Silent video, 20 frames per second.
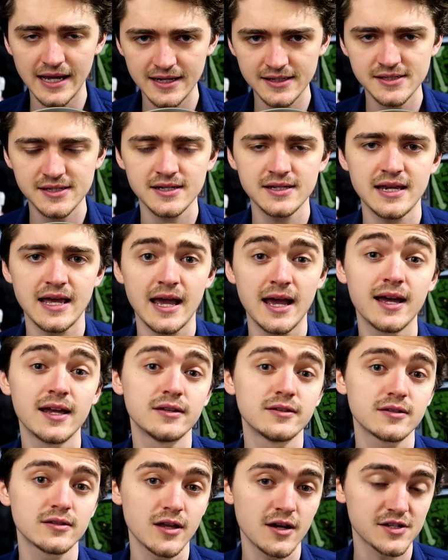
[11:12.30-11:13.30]
18,
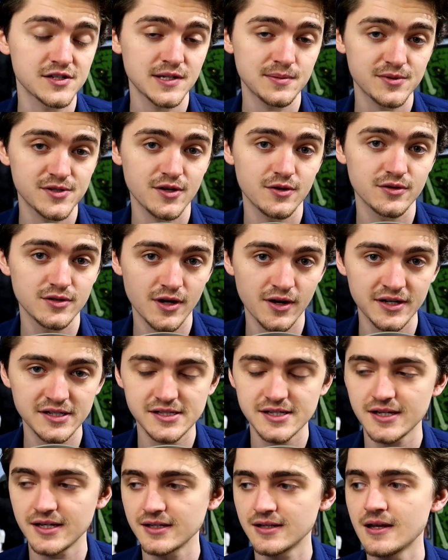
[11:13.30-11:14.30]
and last episode
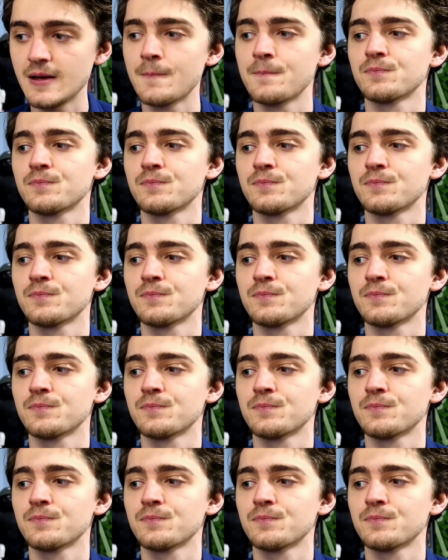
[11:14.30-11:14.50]
19.